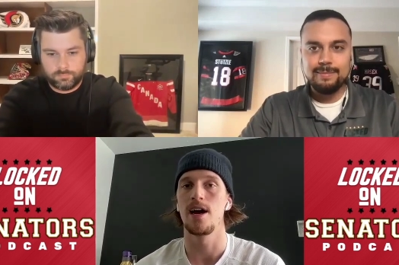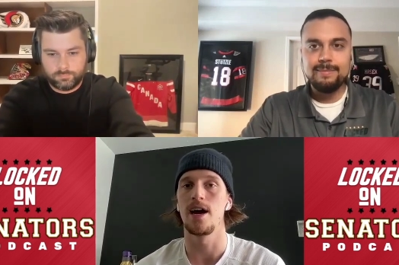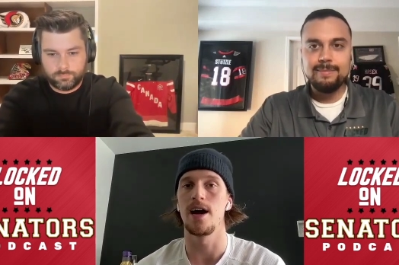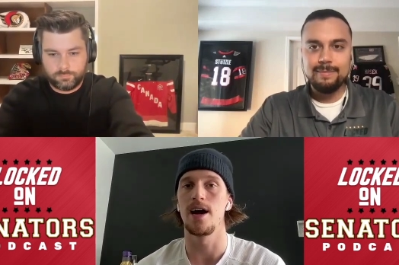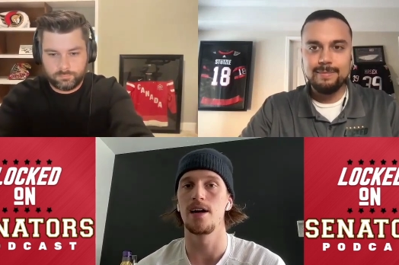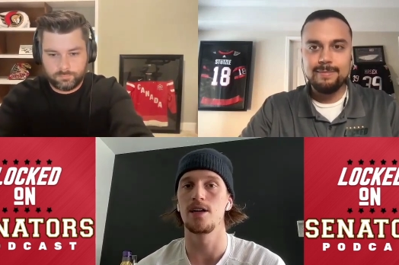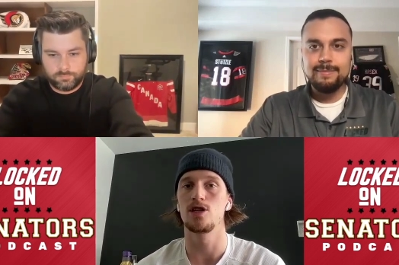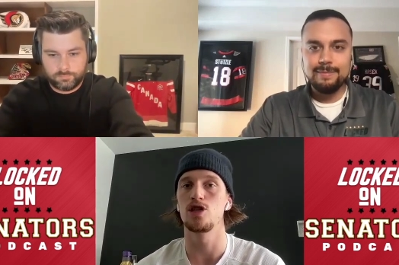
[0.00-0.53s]

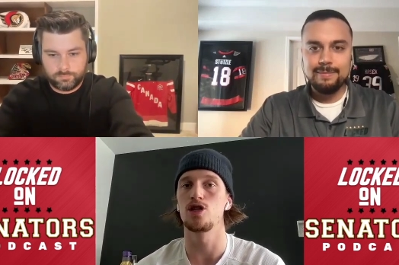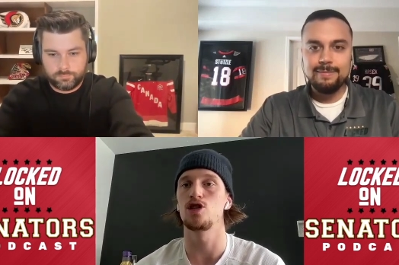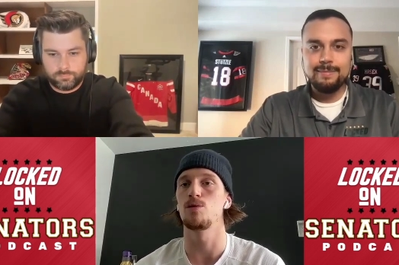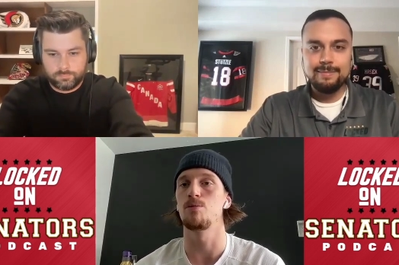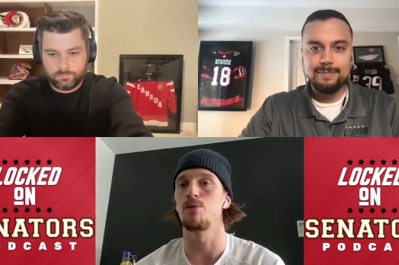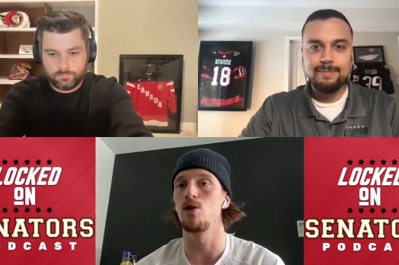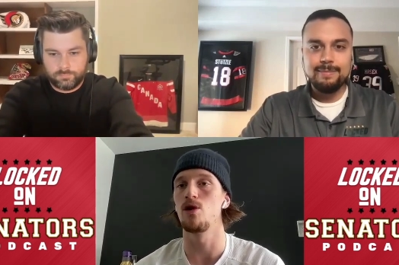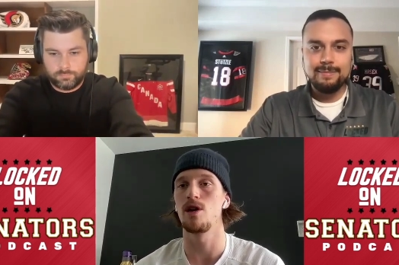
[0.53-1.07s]
Speaker 1: uh,
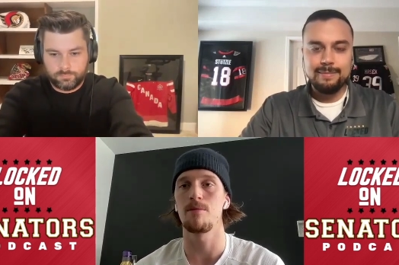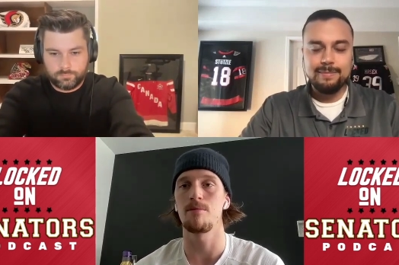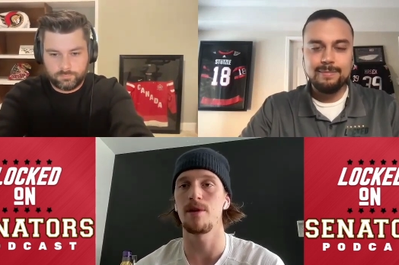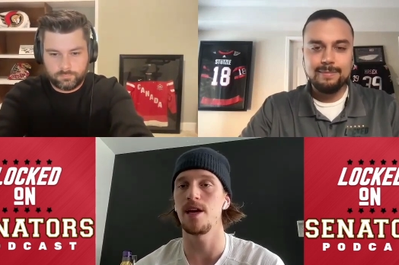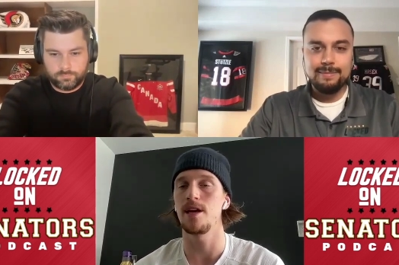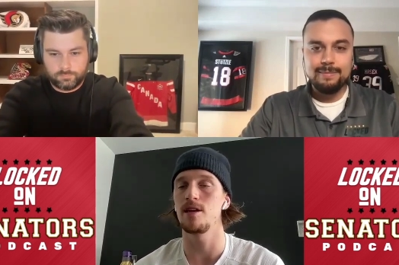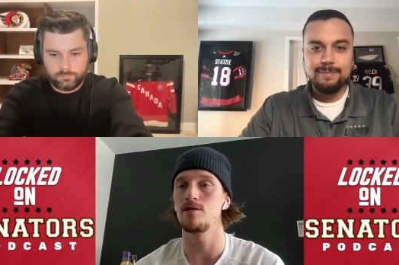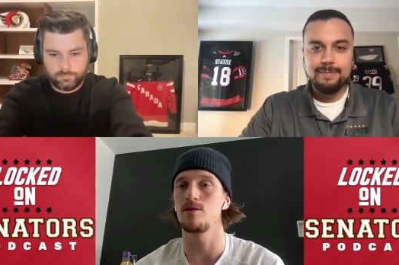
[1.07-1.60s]
just supporting
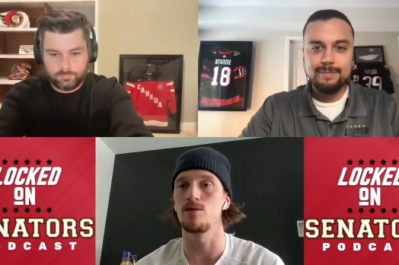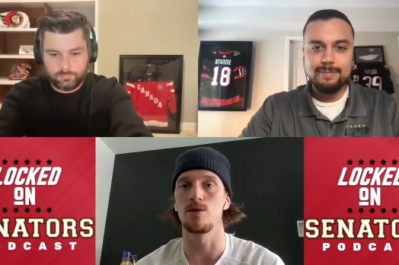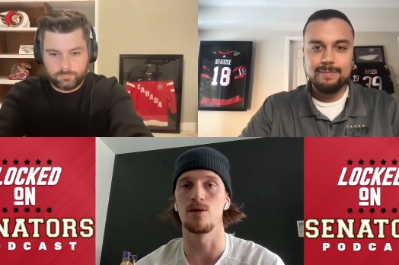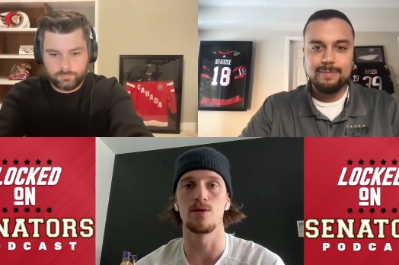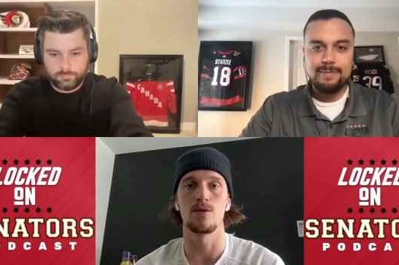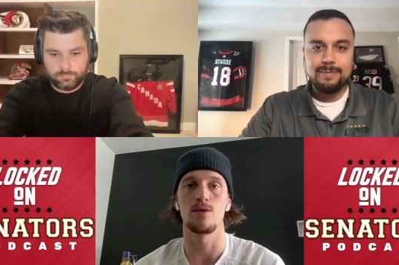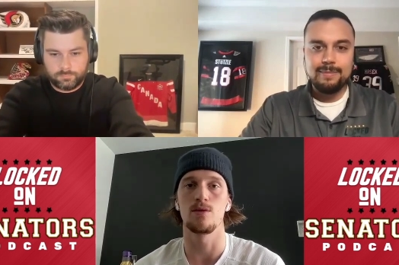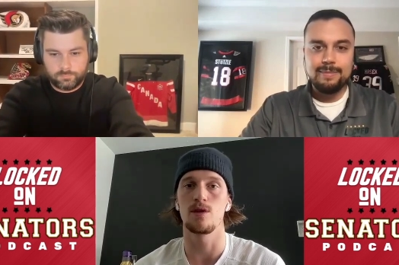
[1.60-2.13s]
me
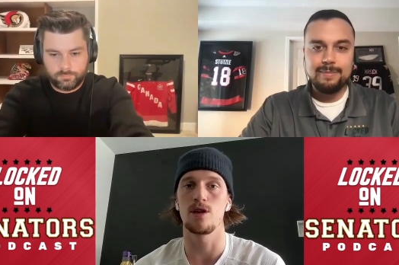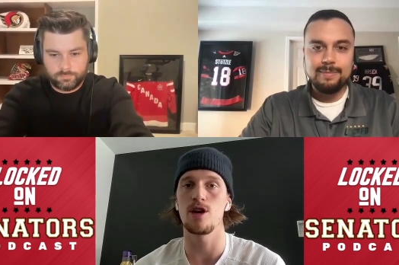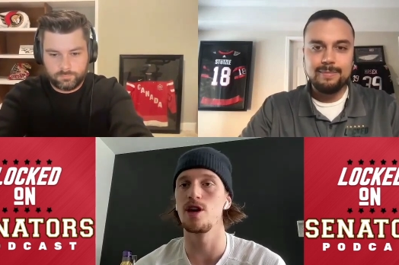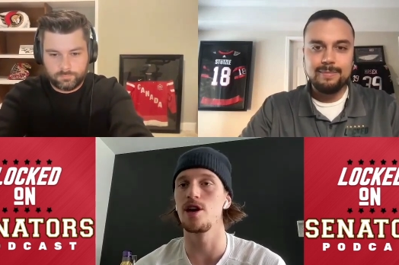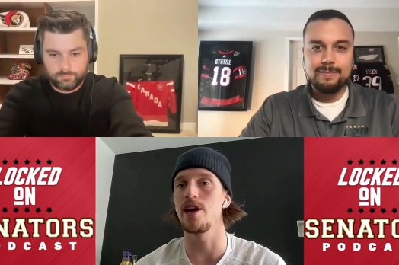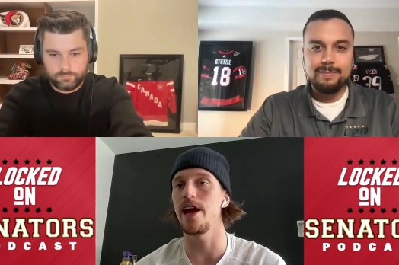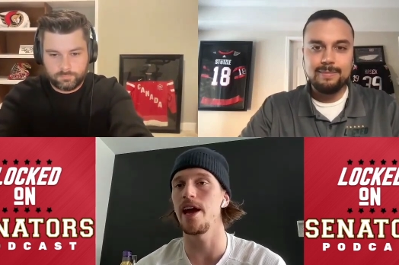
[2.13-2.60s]
through good